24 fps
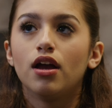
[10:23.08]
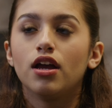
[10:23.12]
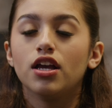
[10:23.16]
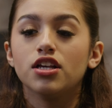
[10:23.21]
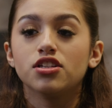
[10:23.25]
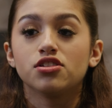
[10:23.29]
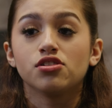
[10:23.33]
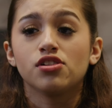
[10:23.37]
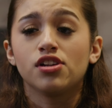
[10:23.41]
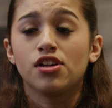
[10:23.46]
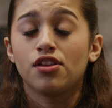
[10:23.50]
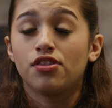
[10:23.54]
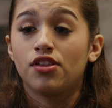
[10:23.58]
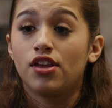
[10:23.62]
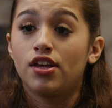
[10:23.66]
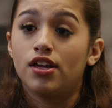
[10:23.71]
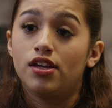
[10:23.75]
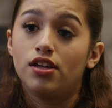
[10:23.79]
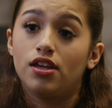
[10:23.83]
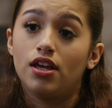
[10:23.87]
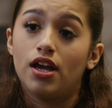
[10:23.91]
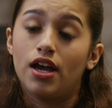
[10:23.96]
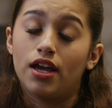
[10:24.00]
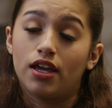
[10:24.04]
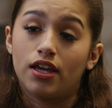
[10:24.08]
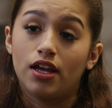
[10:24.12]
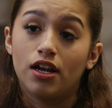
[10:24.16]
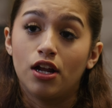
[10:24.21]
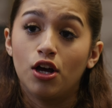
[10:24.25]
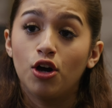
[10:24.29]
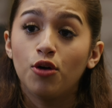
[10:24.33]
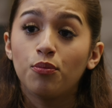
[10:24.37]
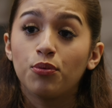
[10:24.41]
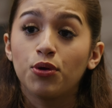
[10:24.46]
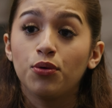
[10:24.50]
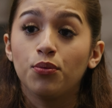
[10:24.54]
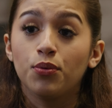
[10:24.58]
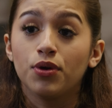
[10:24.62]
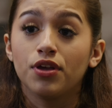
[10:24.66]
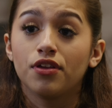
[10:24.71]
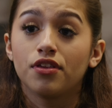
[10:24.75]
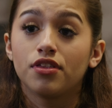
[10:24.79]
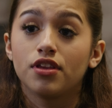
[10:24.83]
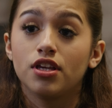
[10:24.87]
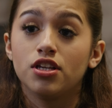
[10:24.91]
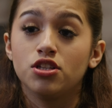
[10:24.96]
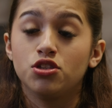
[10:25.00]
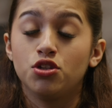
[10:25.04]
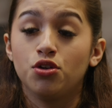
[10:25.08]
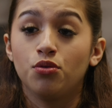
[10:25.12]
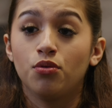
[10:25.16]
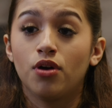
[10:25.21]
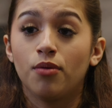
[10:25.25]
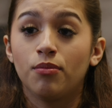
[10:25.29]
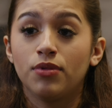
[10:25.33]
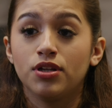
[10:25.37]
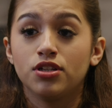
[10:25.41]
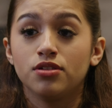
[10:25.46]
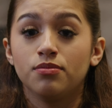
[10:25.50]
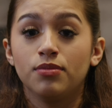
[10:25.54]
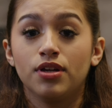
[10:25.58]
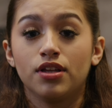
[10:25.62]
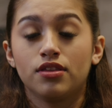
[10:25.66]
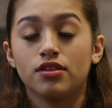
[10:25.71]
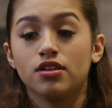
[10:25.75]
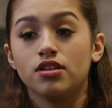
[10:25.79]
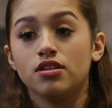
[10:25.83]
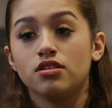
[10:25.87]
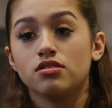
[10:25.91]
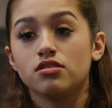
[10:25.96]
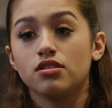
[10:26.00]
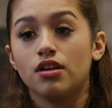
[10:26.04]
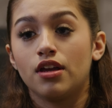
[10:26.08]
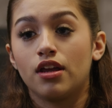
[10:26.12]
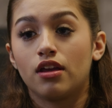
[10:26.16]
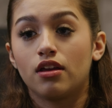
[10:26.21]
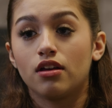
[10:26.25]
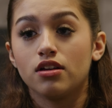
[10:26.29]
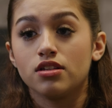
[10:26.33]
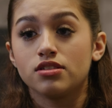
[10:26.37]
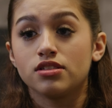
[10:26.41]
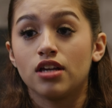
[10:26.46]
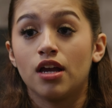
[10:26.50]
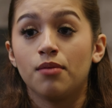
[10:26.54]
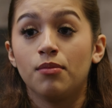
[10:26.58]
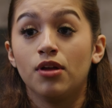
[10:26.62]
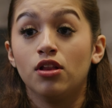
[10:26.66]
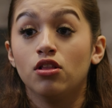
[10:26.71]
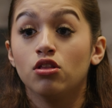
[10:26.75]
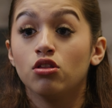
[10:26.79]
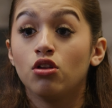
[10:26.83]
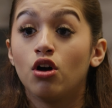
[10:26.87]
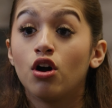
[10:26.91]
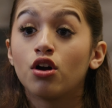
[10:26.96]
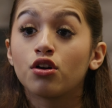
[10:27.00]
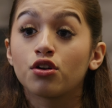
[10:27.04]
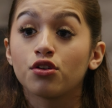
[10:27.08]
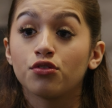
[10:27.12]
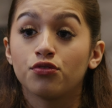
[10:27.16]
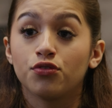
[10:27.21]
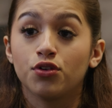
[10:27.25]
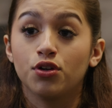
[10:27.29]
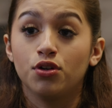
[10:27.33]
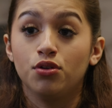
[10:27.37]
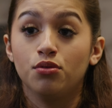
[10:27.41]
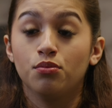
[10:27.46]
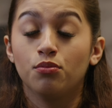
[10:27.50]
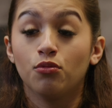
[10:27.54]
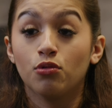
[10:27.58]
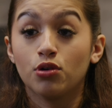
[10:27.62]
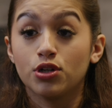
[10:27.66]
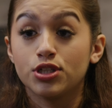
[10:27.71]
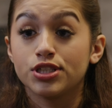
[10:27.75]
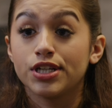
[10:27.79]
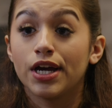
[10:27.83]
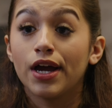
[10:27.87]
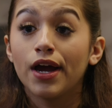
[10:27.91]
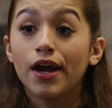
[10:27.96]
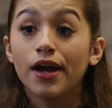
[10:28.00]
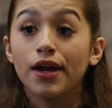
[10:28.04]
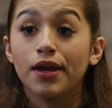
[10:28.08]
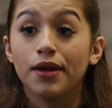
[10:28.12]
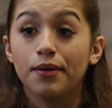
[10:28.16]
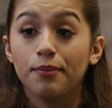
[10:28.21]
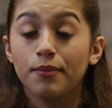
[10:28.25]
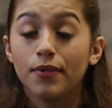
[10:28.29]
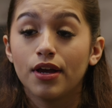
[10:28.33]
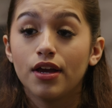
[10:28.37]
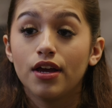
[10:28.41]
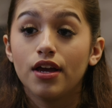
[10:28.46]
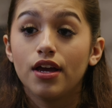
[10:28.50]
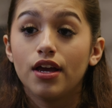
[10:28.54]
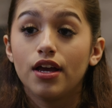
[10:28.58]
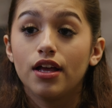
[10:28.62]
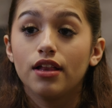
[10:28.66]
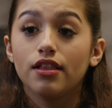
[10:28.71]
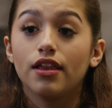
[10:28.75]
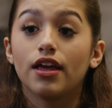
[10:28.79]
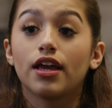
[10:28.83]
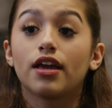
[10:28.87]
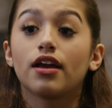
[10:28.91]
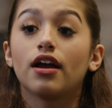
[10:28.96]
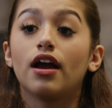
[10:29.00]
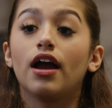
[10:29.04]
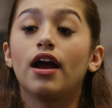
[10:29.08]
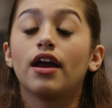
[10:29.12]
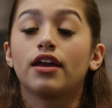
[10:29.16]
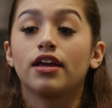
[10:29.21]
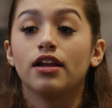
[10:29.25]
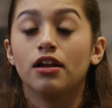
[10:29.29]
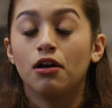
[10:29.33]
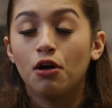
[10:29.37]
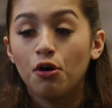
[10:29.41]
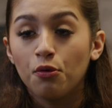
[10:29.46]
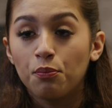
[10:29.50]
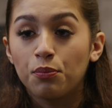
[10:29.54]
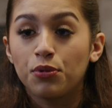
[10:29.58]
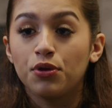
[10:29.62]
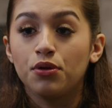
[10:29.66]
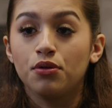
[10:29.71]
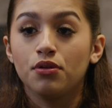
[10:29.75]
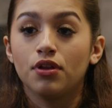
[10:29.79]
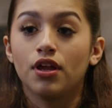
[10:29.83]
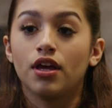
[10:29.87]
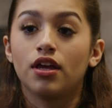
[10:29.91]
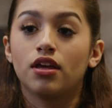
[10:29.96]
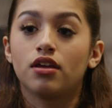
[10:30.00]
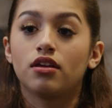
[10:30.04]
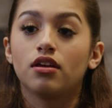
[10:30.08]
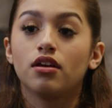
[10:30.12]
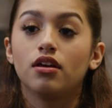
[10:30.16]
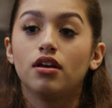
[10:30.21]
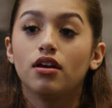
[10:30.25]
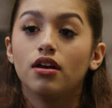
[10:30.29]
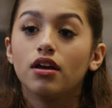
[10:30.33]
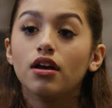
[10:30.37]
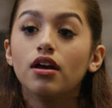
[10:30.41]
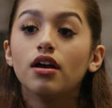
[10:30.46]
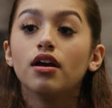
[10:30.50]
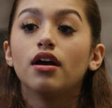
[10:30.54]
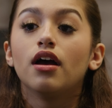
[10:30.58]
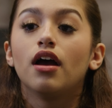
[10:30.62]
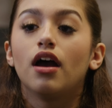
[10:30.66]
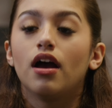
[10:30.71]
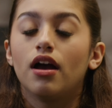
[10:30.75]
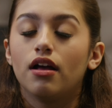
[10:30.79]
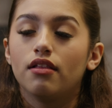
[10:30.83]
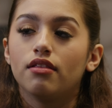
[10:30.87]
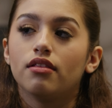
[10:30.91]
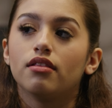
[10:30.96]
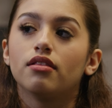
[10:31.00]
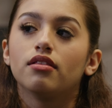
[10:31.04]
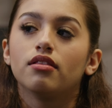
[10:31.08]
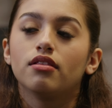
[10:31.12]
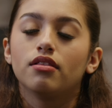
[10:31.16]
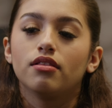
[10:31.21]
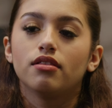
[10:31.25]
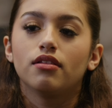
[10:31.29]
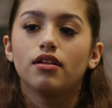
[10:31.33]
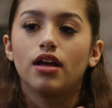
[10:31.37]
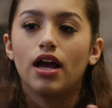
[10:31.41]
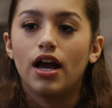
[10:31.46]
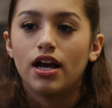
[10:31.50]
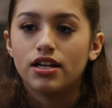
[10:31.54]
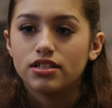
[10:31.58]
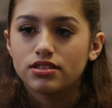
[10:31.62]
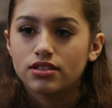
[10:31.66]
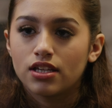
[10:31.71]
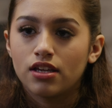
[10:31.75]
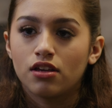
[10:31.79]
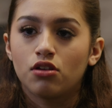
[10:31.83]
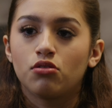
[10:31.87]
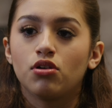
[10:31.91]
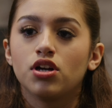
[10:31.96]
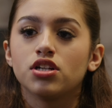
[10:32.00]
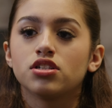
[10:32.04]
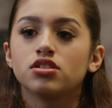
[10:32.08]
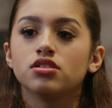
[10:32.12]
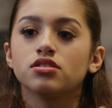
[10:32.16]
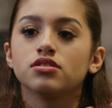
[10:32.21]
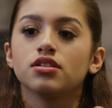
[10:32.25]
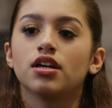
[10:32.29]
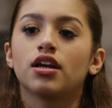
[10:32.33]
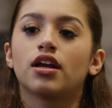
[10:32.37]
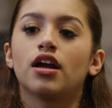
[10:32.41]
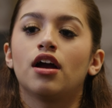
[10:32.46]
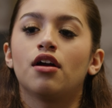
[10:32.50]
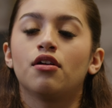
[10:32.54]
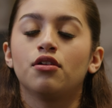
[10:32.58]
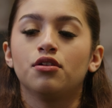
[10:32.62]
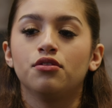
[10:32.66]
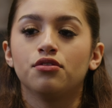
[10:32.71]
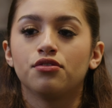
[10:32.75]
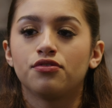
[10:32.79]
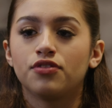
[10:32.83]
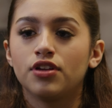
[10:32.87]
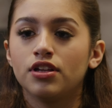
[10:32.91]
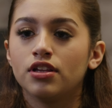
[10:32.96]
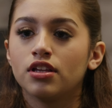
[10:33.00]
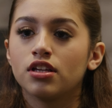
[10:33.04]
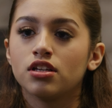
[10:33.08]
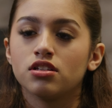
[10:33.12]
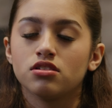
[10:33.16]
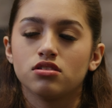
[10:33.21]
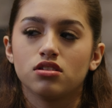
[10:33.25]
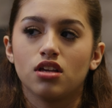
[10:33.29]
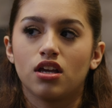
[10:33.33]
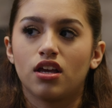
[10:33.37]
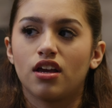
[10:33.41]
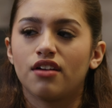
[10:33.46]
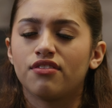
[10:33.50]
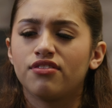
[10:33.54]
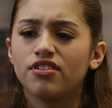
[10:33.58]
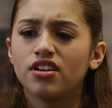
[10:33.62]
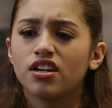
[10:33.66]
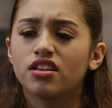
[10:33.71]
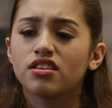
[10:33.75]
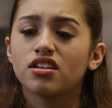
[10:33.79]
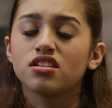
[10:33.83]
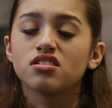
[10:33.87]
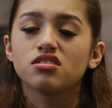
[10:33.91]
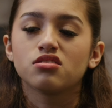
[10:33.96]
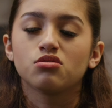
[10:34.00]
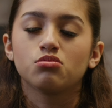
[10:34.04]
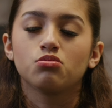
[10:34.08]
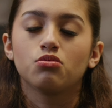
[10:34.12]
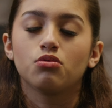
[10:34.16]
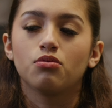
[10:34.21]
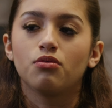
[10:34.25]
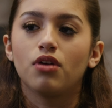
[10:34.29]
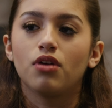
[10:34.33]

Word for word: is there anything i can help you with do you want me to make this like assignment longer for you more time mm. like i can help you like asking questions like how are you feeling It's like i feel like that's